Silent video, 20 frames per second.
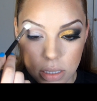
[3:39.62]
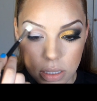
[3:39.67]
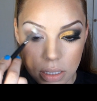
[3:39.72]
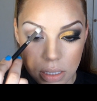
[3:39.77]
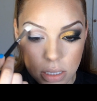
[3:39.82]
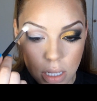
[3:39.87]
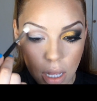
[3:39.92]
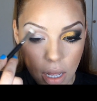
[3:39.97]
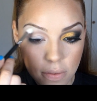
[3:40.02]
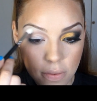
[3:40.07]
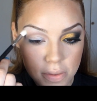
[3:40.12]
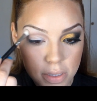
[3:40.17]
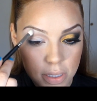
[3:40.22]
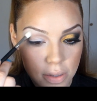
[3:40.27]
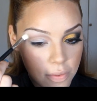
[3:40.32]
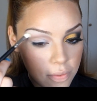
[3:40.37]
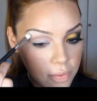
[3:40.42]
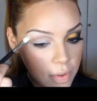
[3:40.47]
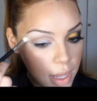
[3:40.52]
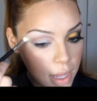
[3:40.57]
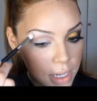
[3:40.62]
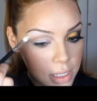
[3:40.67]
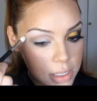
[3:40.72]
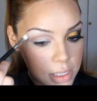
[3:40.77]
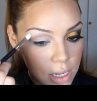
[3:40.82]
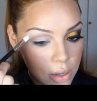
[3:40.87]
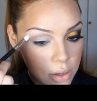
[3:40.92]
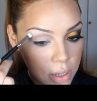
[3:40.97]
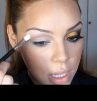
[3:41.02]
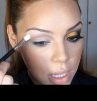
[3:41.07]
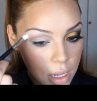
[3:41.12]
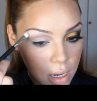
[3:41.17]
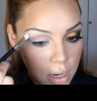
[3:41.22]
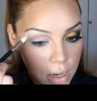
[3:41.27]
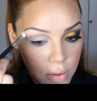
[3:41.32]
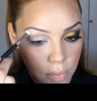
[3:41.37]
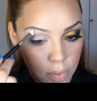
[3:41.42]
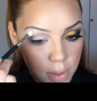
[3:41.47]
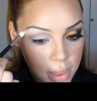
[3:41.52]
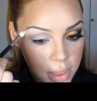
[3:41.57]
soft effect out
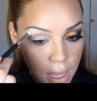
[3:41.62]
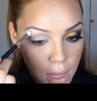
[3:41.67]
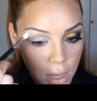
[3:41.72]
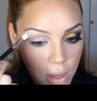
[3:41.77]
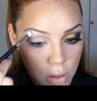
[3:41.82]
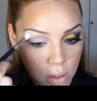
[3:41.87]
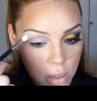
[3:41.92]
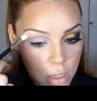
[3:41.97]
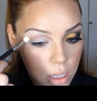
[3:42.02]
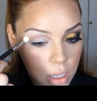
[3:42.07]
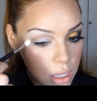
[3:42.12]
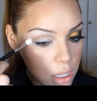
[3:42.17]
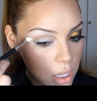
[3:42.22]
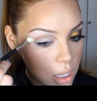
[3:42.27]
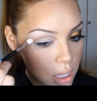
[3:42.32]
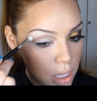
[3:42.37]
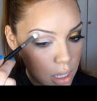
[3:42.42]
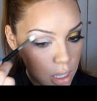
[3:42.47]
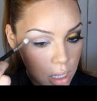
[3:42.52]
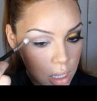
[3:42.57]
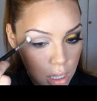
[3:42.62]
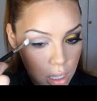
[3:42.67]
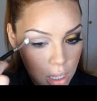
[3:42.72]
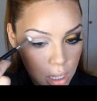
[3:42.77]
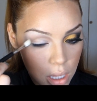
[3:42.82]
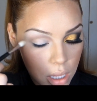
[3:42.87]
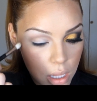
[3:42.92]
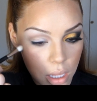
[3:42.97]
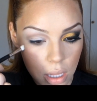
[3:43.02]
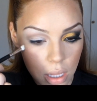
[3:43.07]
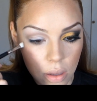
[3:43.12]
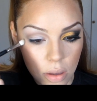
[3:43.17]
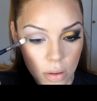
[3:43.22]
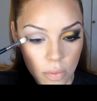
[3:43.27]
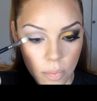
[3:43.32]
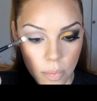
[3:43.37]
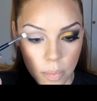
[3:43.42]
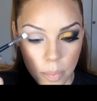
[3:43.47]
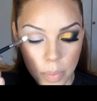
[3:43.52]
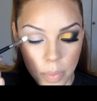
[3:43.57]
here without
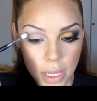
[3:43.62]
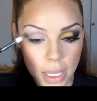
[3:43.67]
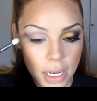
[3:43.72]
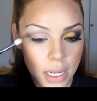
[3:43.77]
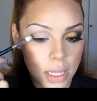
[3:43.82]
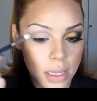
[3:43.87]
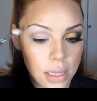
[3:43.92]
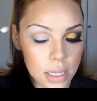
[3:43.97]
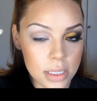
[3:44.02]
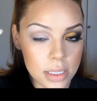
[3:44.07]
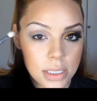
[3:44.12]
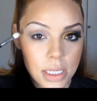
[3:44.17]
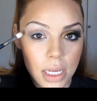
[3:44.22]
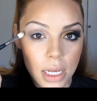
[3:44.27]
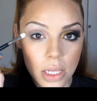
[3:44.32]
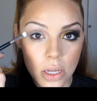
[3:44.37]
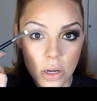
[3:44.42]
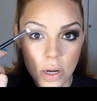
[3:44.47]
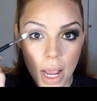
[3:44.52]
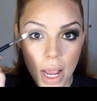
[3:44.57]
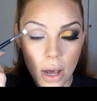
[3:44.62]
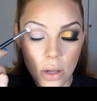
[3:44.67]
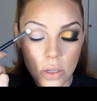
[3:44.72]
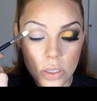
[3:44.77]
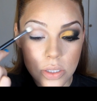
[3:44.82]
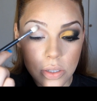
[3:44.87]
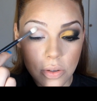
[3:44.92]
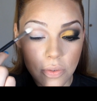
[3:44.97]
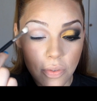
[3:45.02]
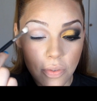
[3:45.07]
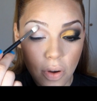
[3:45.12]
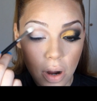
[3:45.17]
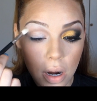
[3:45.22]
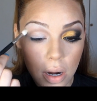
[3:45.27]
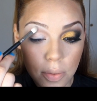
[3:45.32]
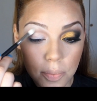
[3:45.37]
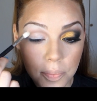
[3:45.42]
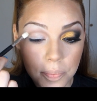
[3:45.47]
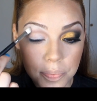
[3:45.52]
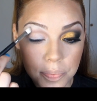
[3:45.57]
blending this color out too
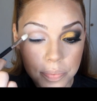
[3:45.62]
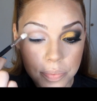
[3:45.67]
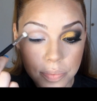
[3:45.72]
far.